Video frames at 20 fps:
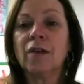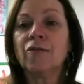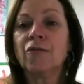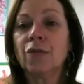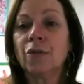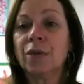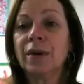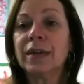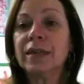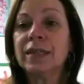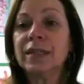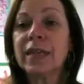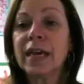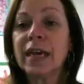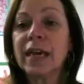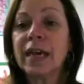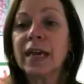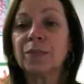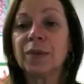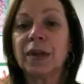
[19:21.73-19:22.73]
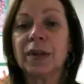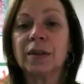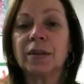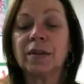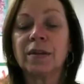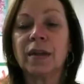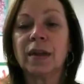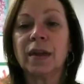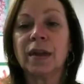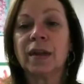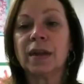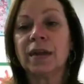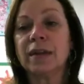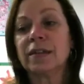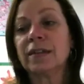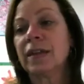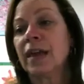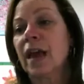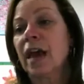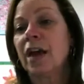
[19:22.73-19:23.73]
for an assessment than it
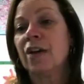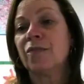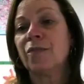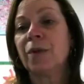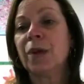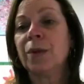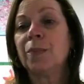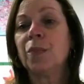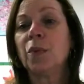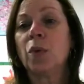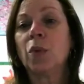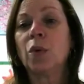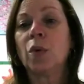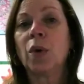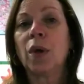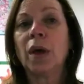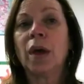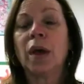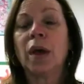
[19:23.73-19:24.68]
is to have people